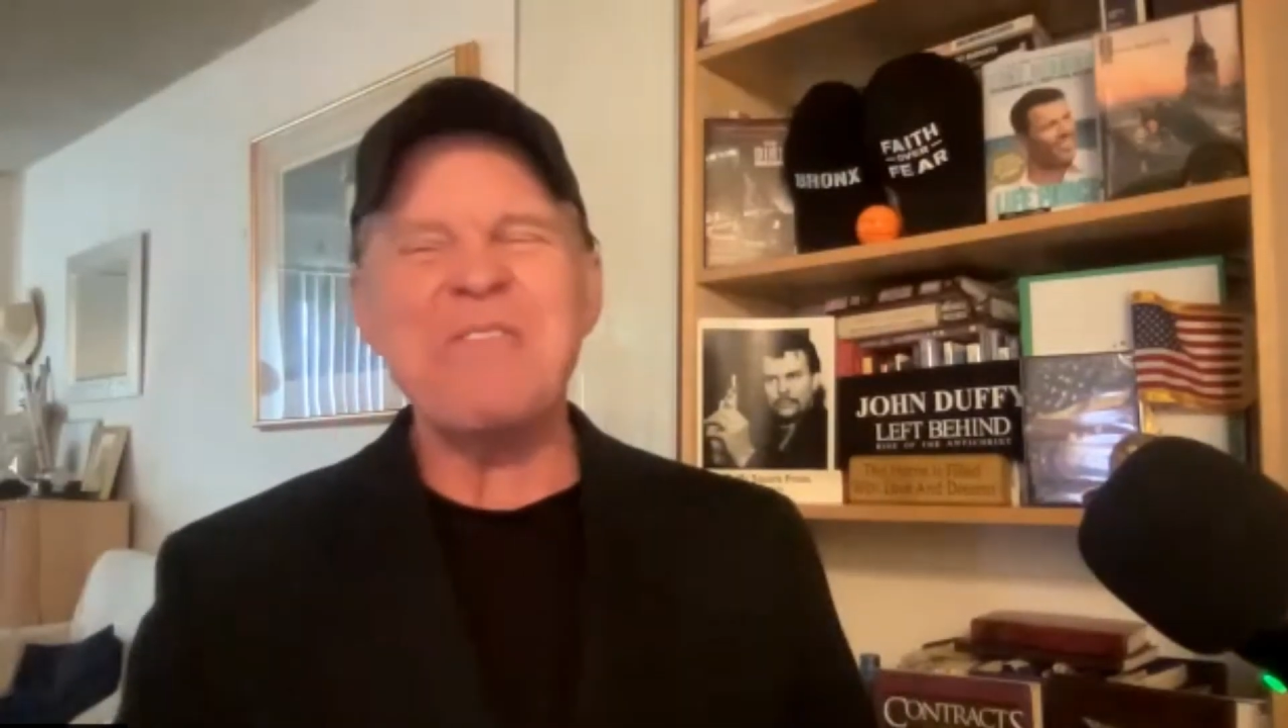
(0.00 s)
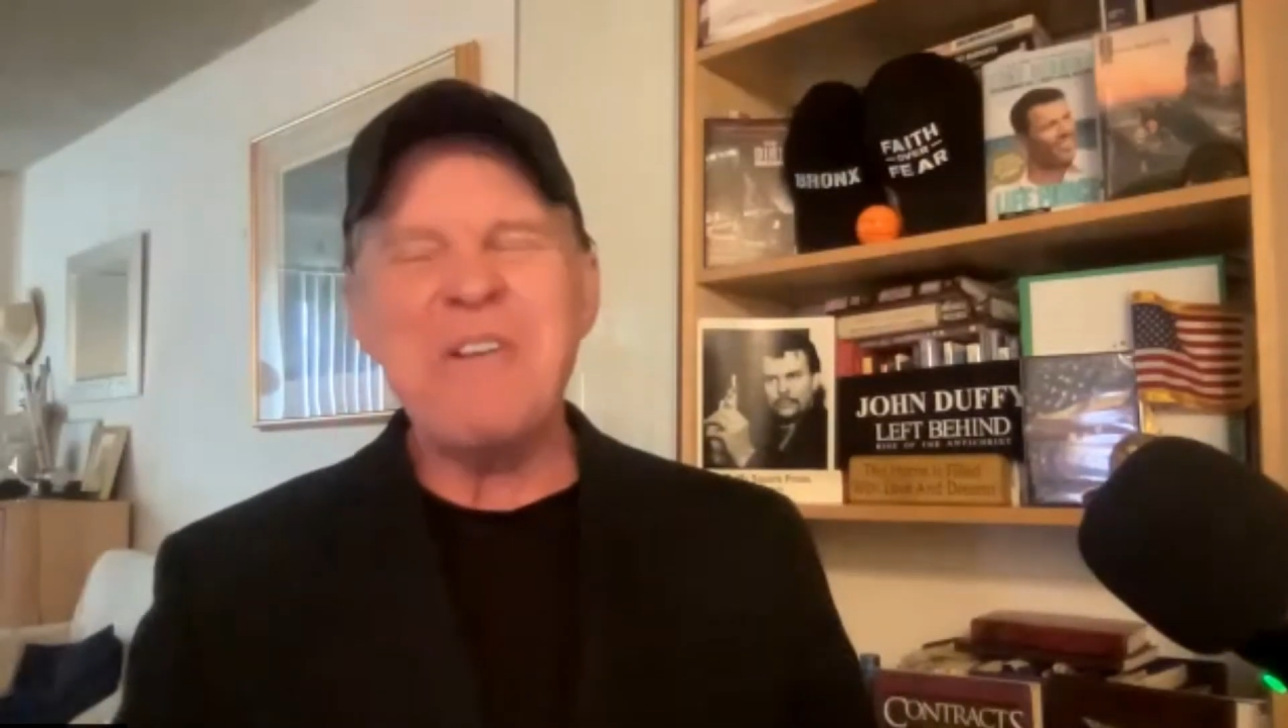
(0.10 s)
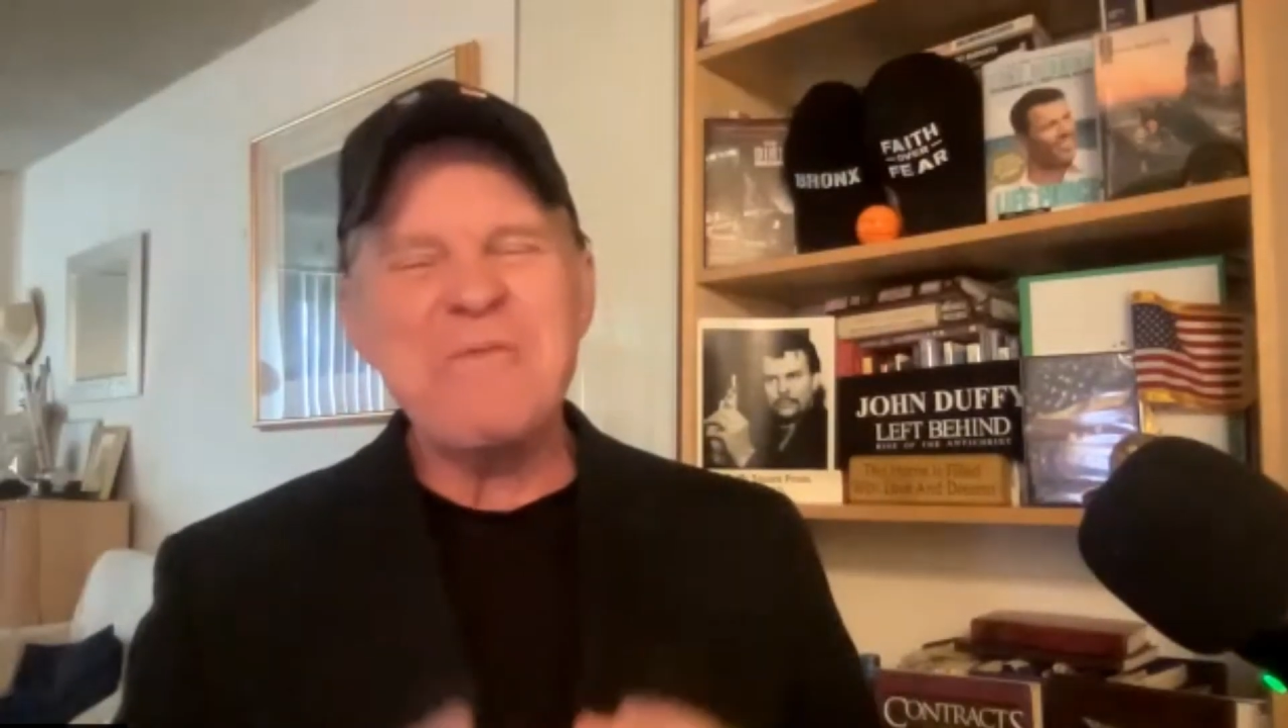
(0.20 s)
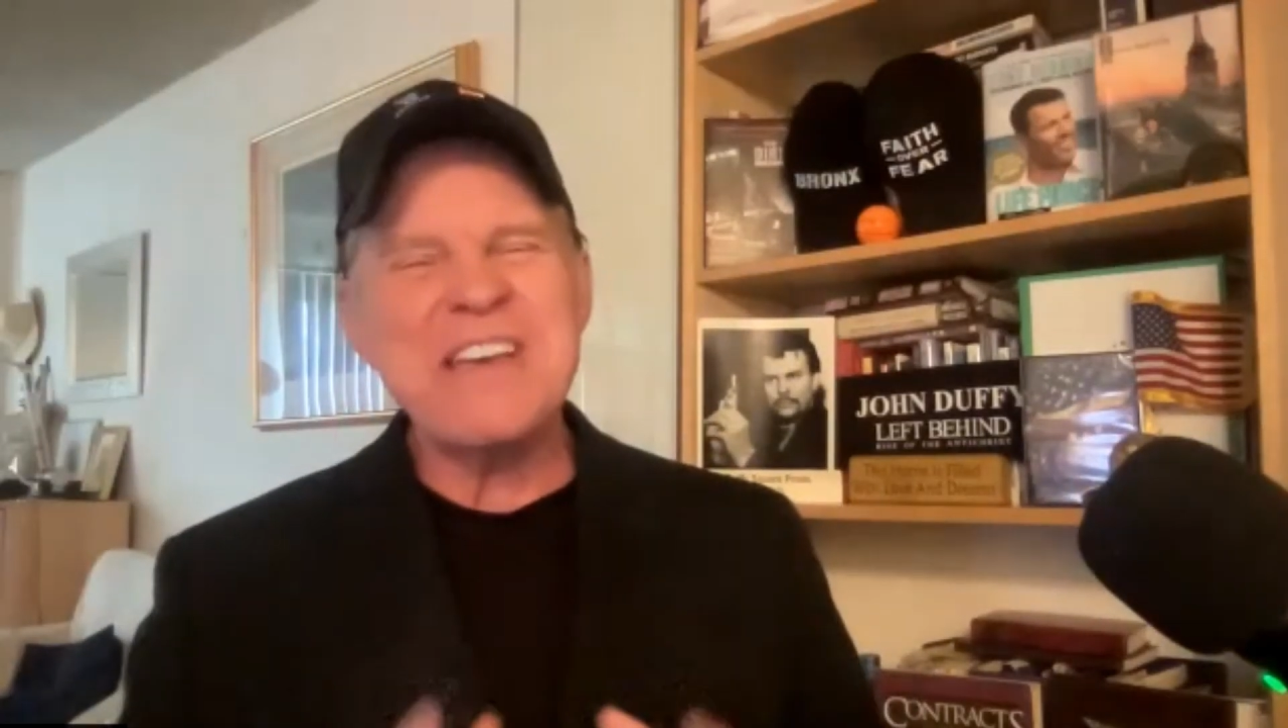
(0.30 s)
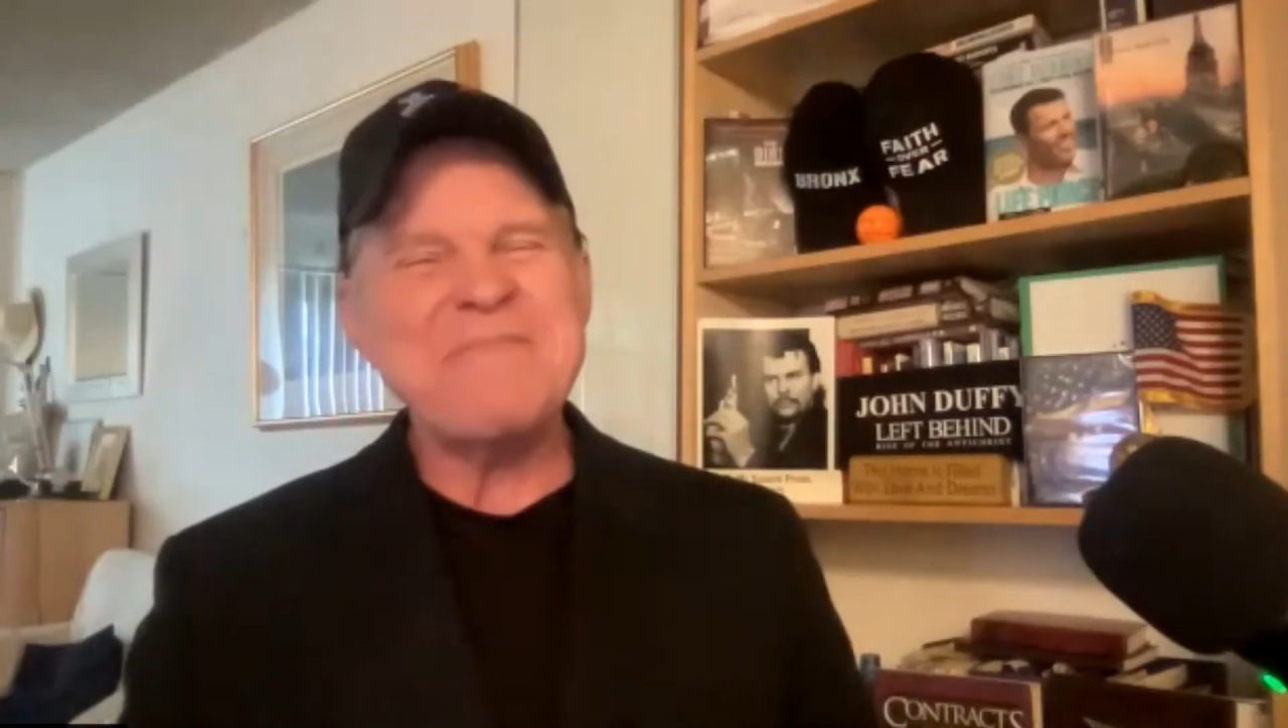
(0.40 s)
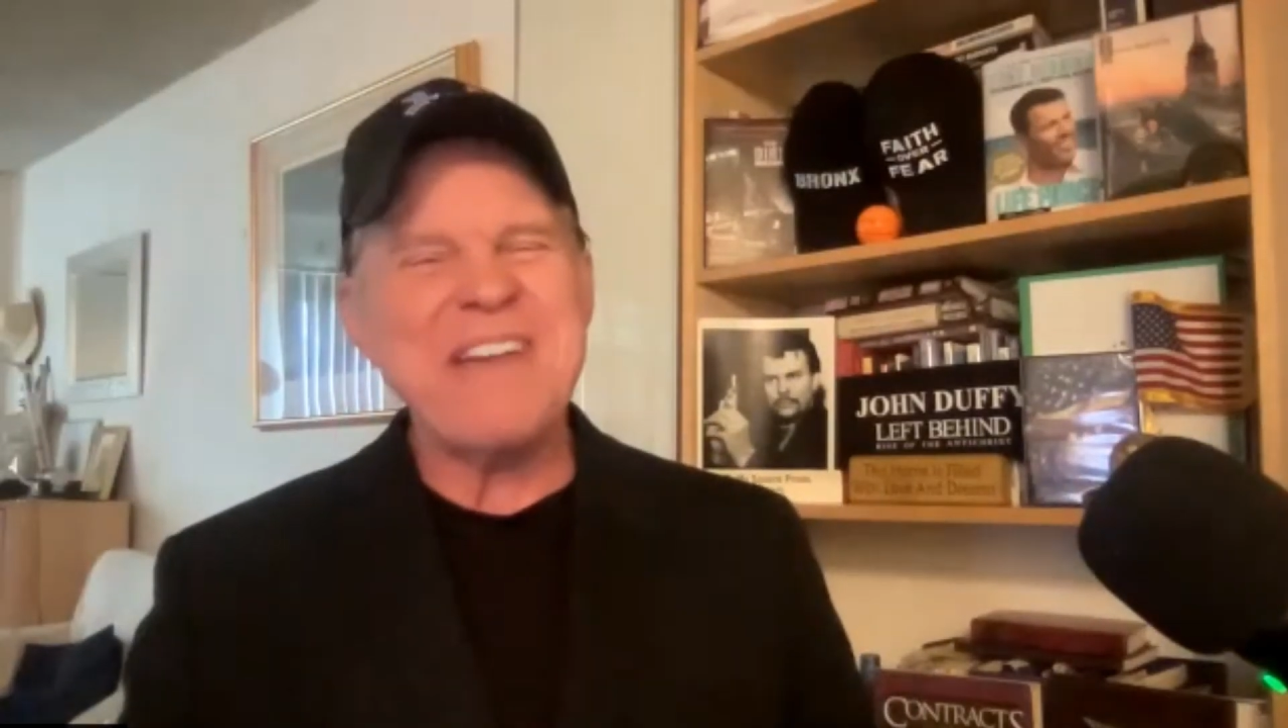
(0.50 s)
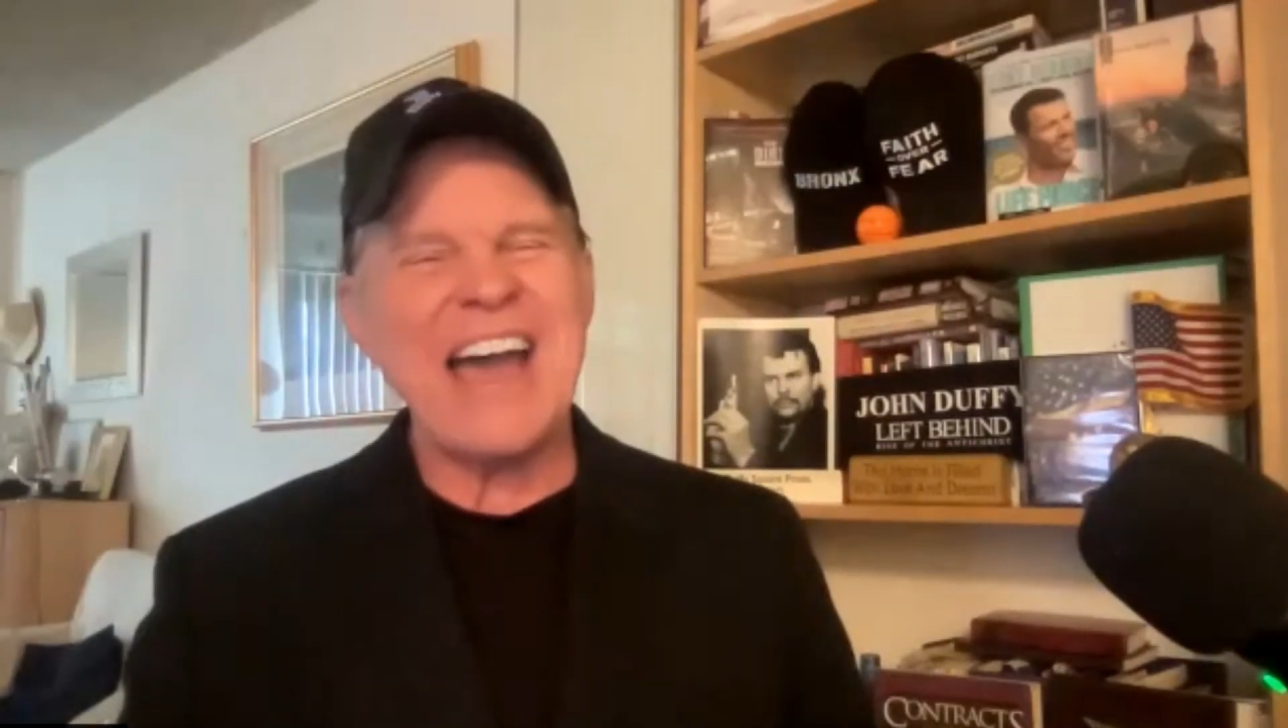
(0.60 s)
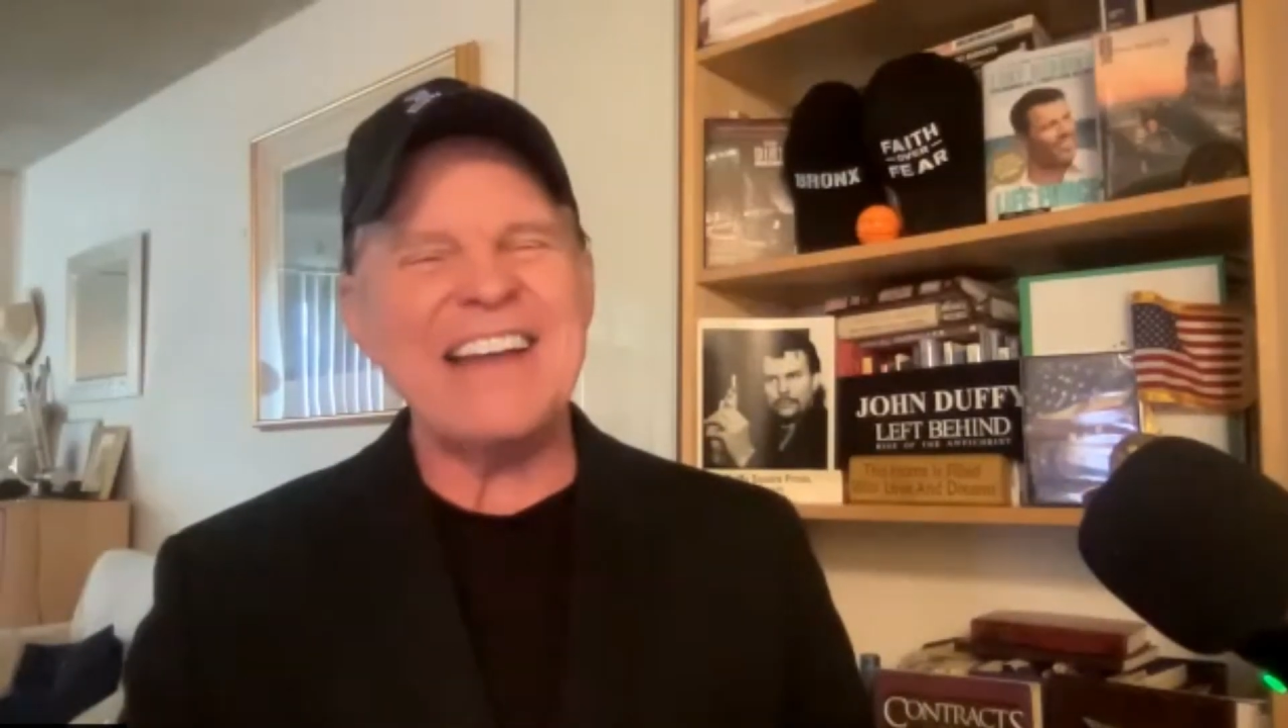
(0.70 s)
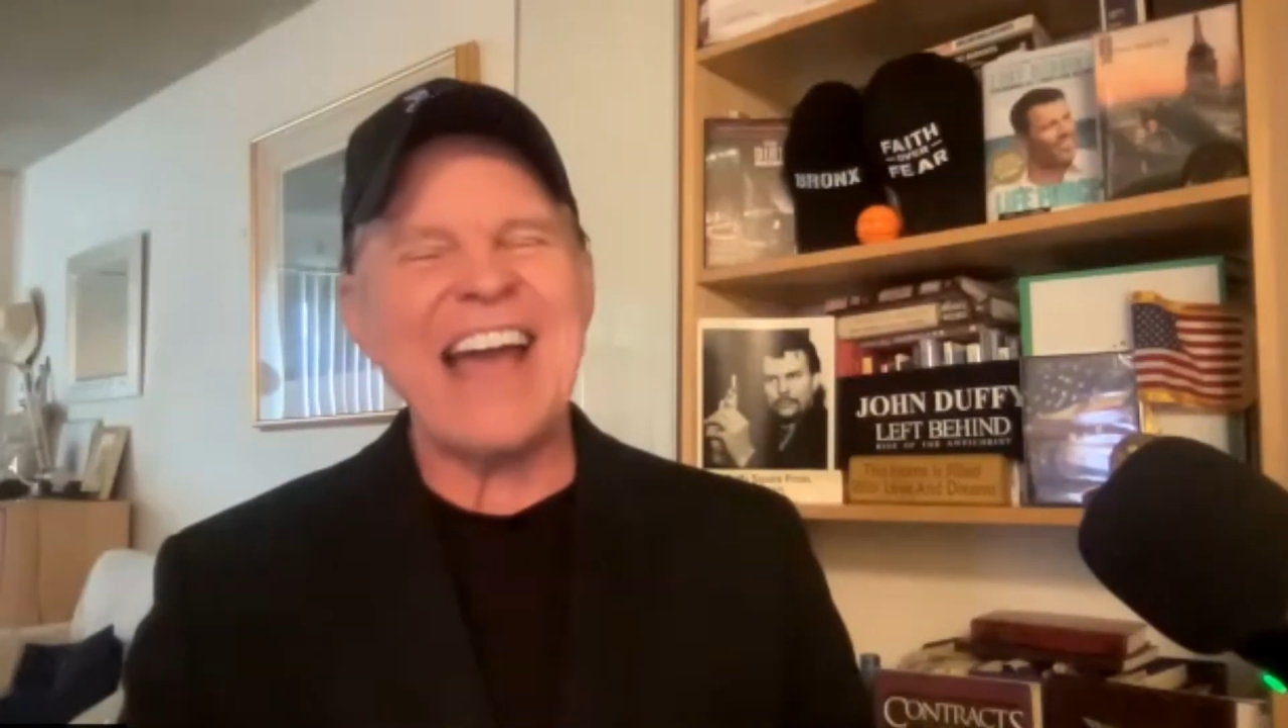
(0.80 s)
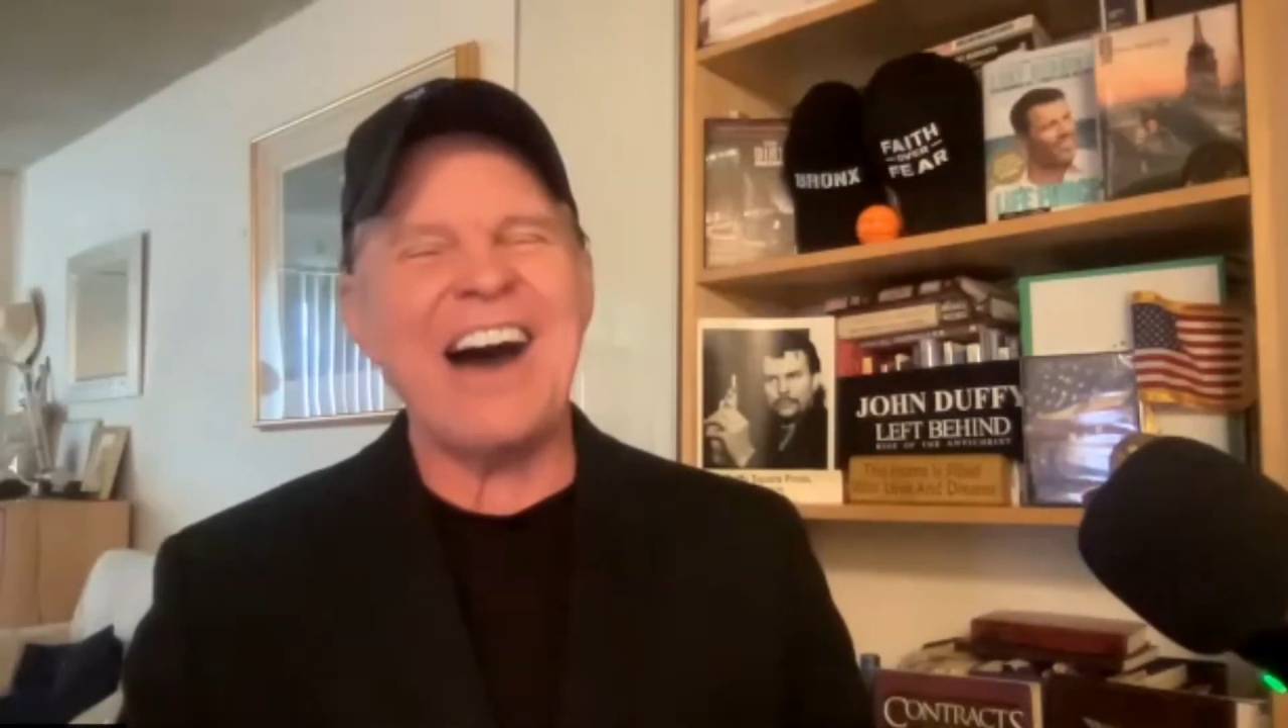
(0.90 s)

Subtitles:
but when we met